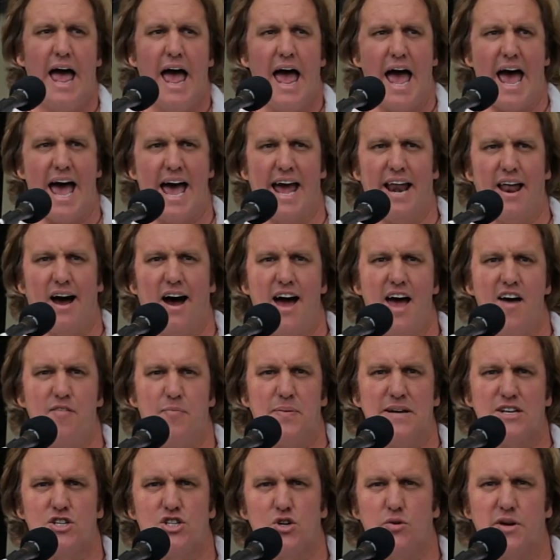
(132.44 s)
And I have
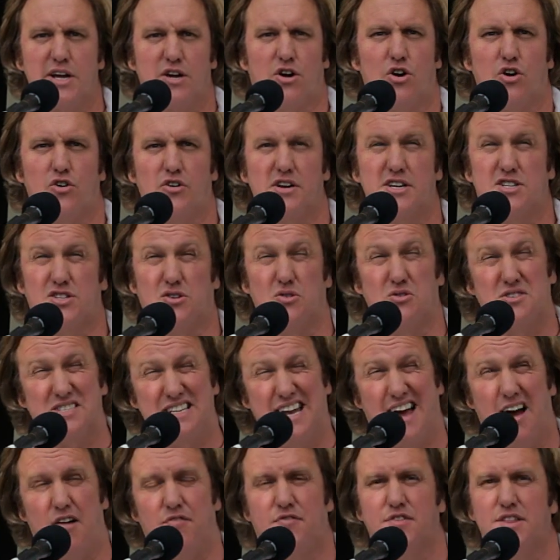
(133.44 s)
been doing cookery schools
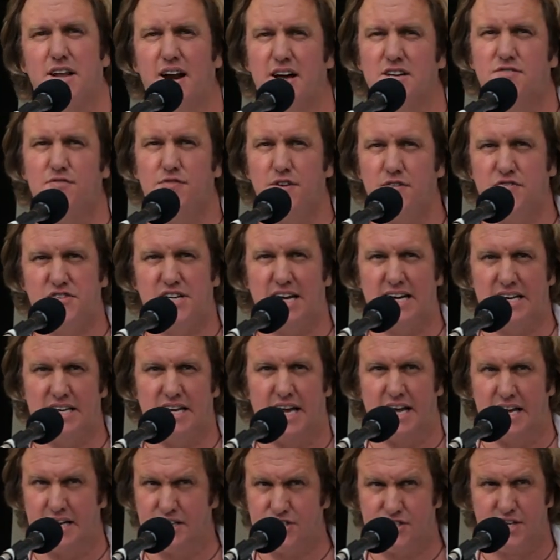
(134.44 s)
now for the last 15
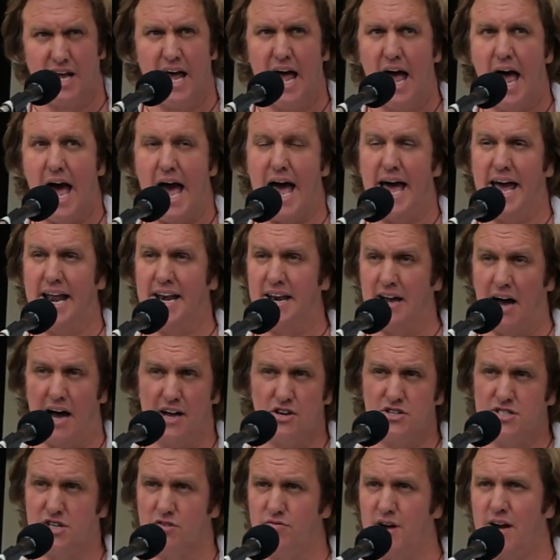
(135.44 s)
years. And I
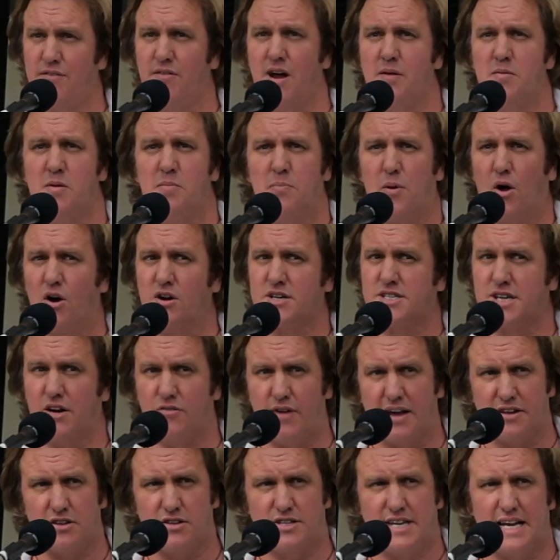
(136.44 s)
used to run Raymond Blanc's, I
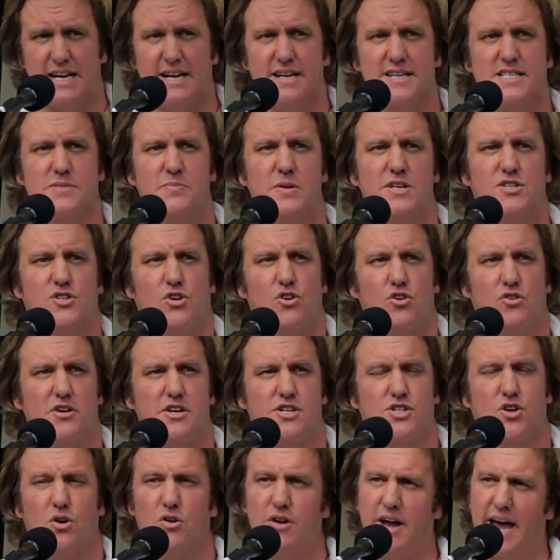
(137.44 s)
ran Delia Smith's cookery
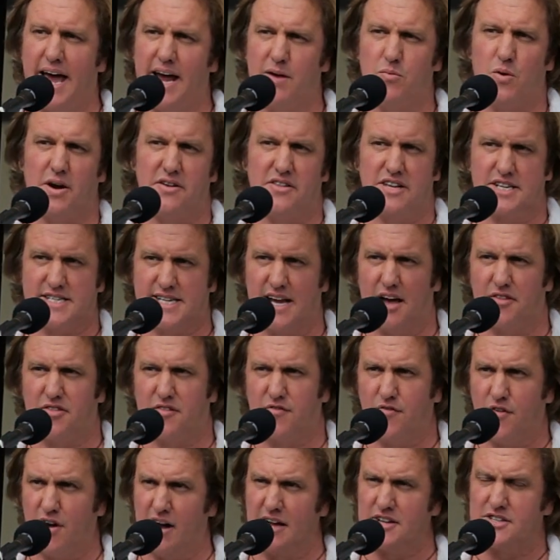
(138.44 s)
school, and I had one in the south
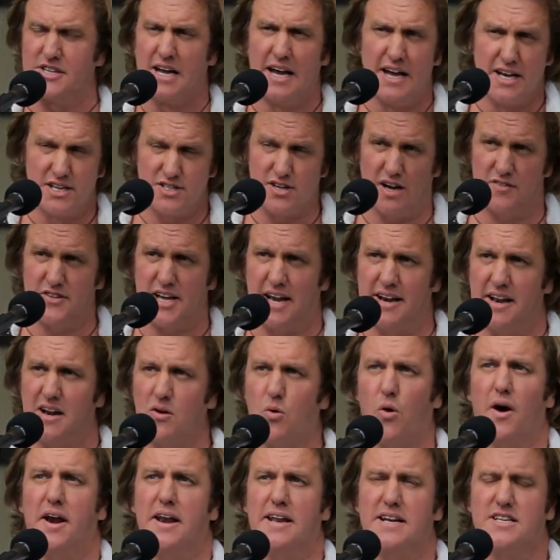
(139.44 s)
of France. So I've done it at
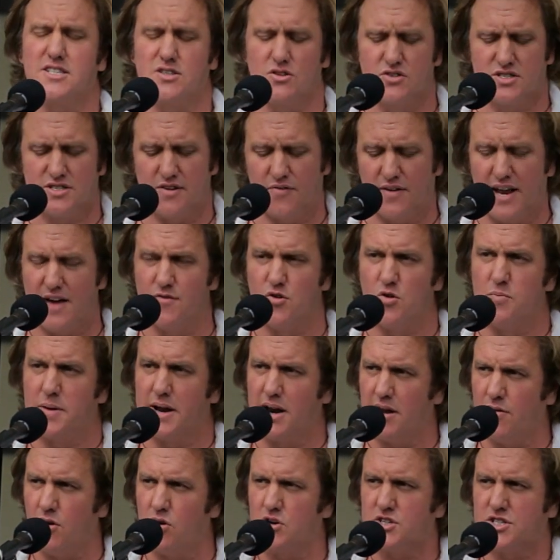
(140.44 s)
quite an exclusive level.
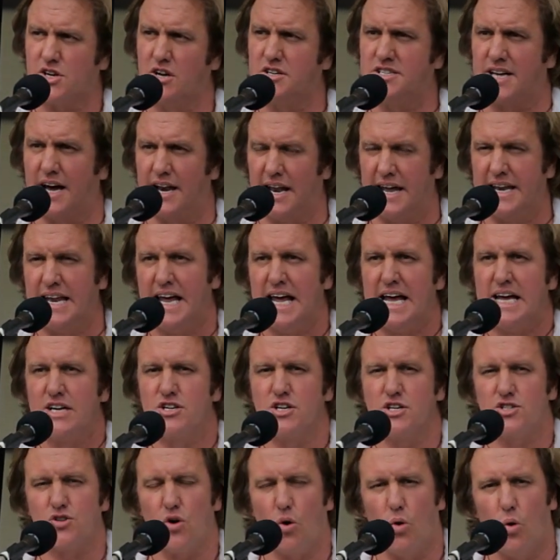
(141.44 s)
But I've also done it
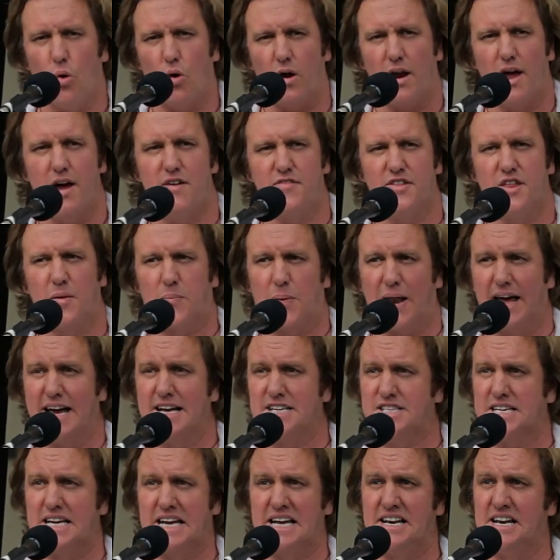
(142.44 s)
just all over the
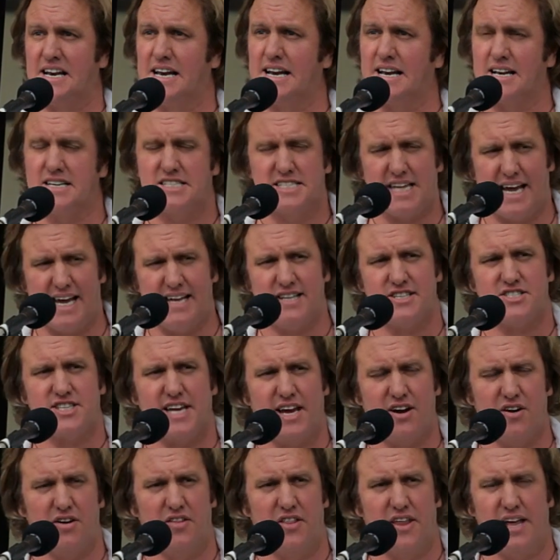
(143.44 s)
place in little tents
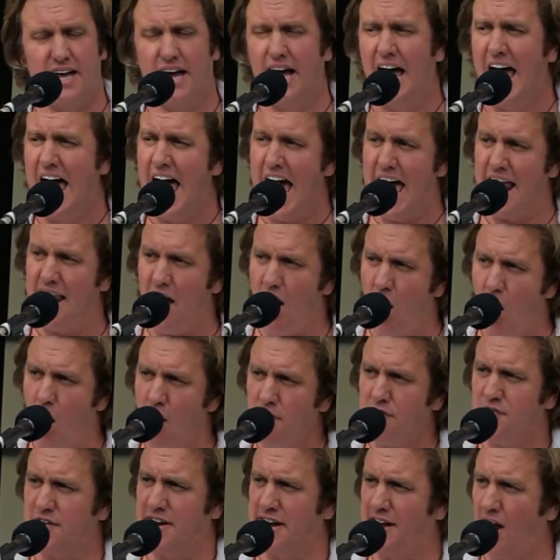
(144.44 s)
here and there, and
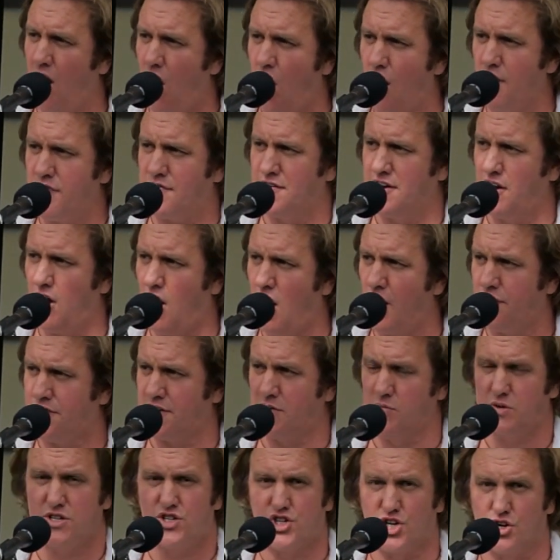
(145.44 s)
often
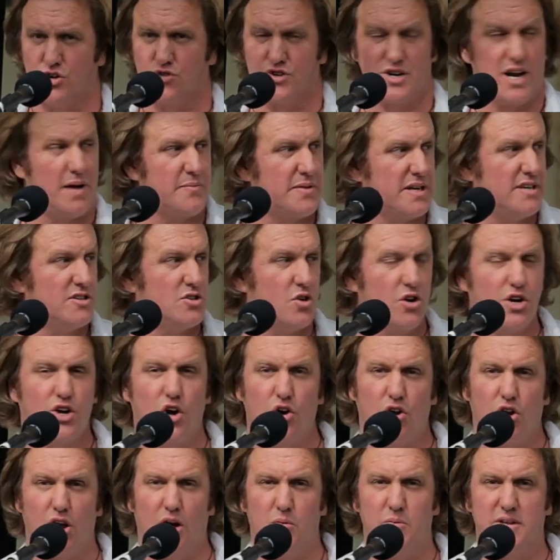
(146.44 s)
with children. I'm going to do a
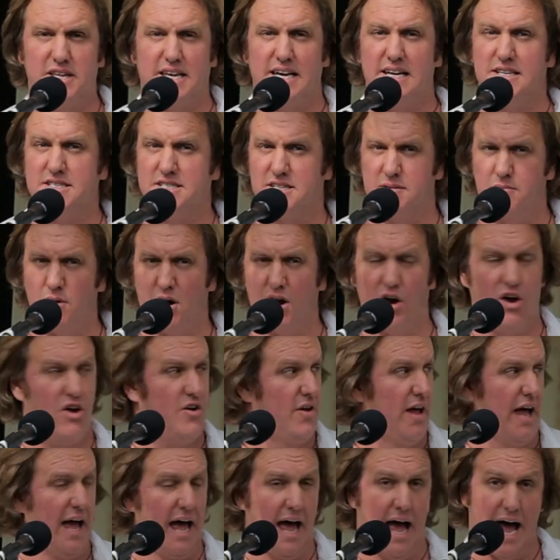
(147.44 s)
cook-along with kids
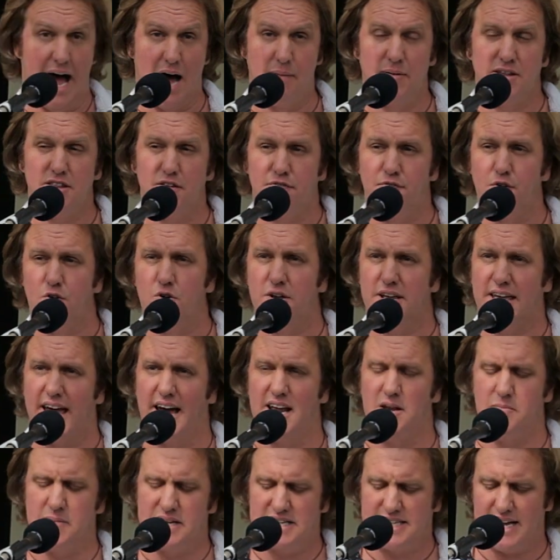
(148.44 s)
tomorrow at the Food
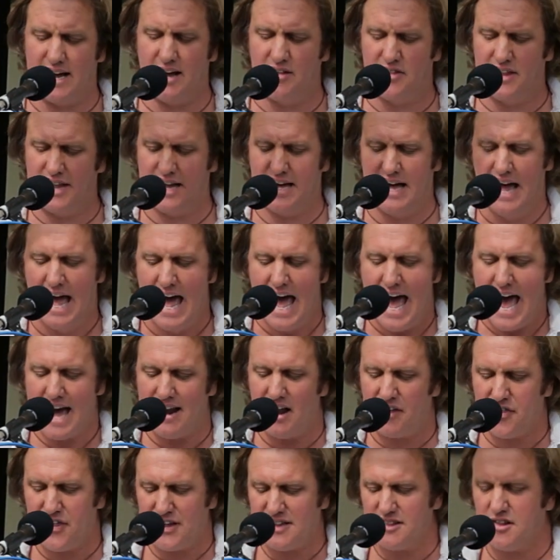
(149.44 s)
Academy down there. And
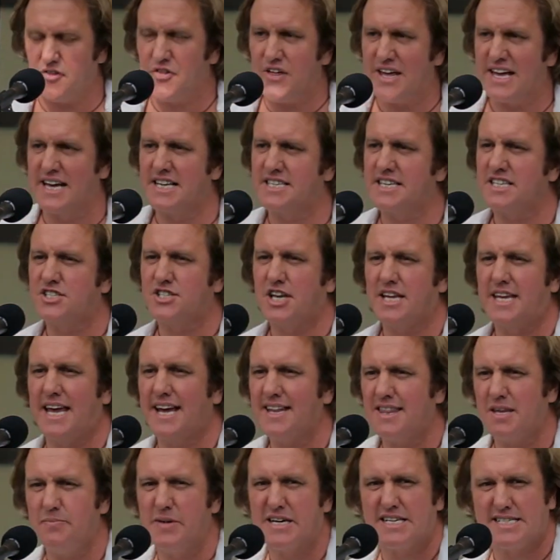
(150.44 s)
I think the thing is to
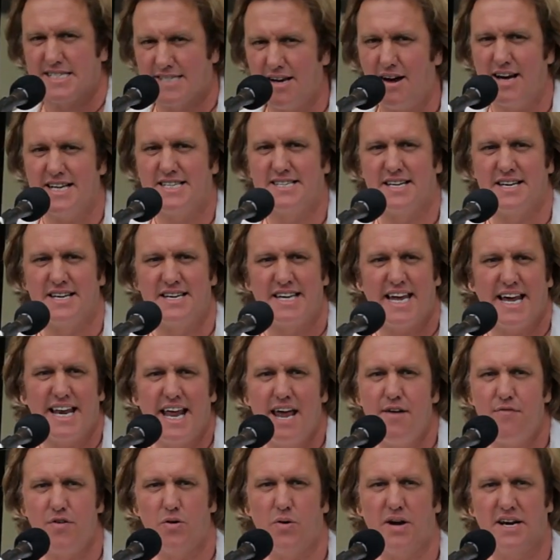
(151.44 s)
get them excited and get
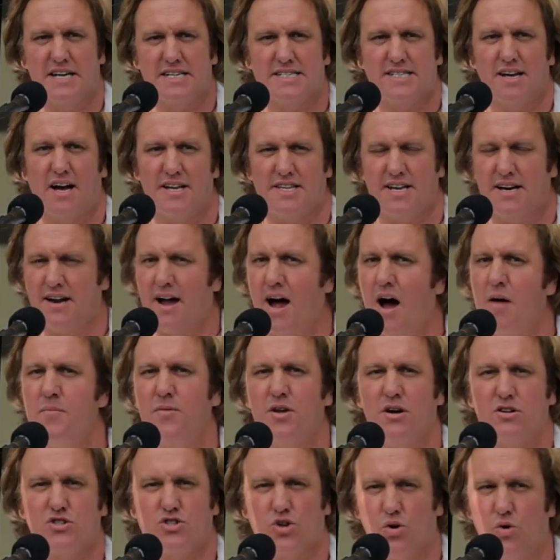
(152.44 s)
everyone excited. And I'm
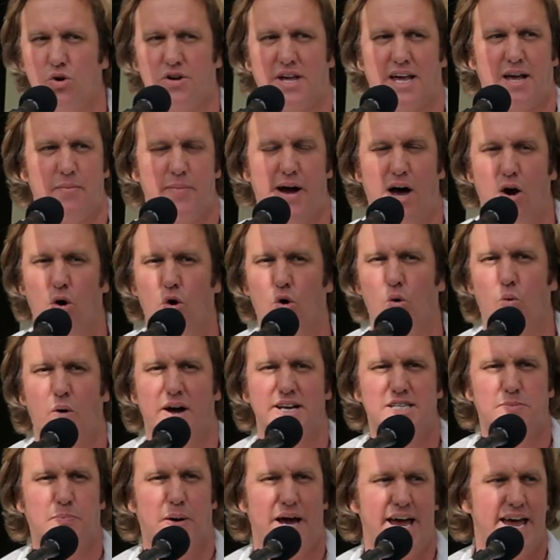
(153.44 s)
not talking about
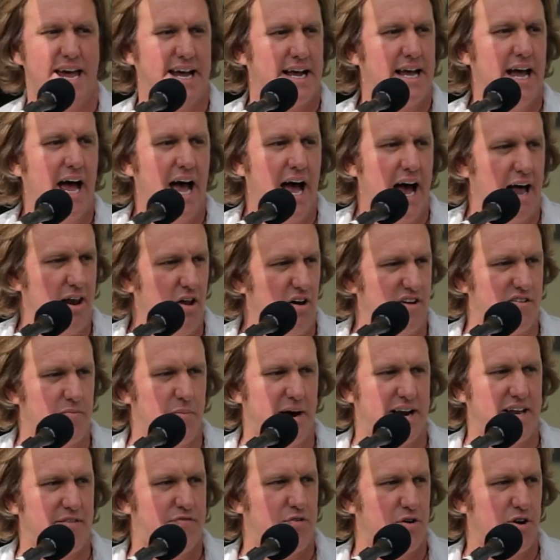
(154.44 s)
always paying a lot of
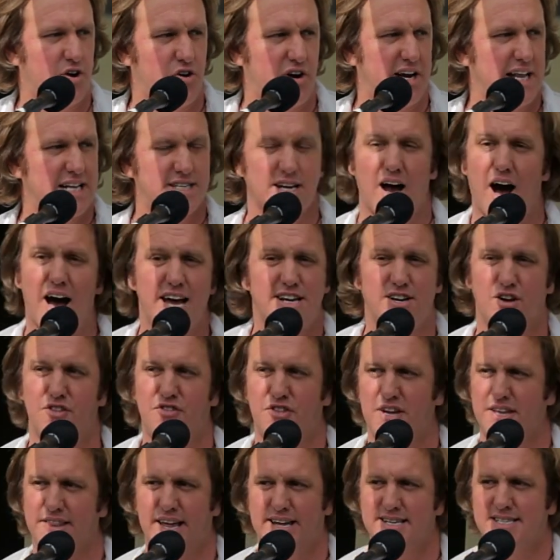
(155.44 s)
money for ingredients. I don't
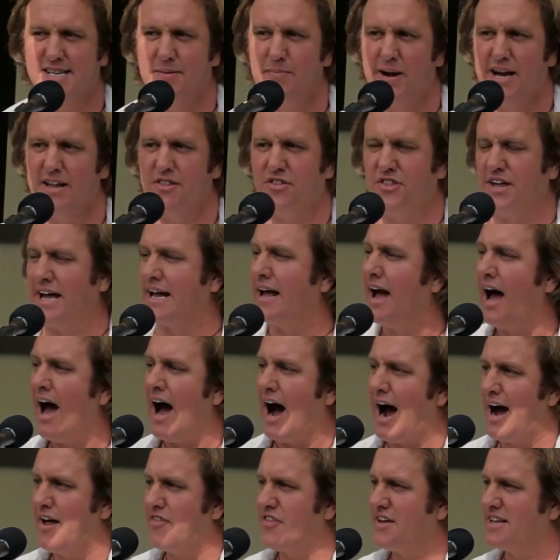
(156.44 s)
think that's the main thing.
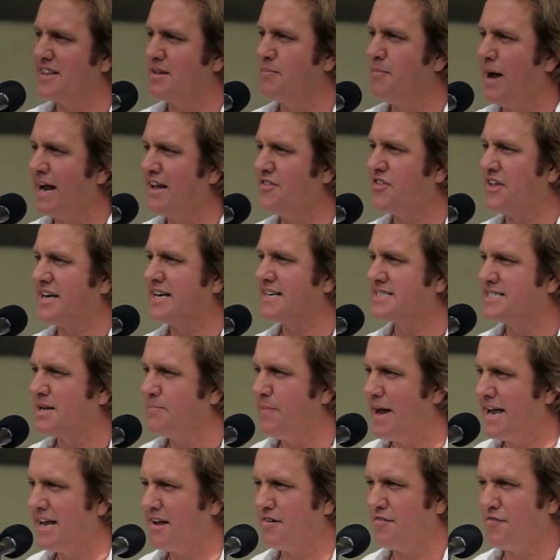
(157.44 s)
I think the main thing is to
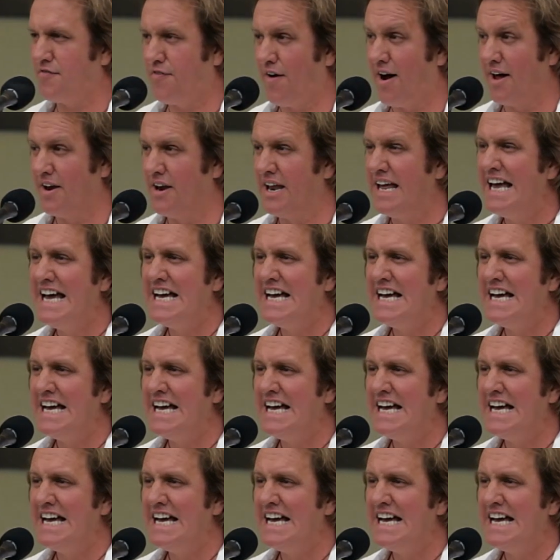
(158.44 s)
make it fun,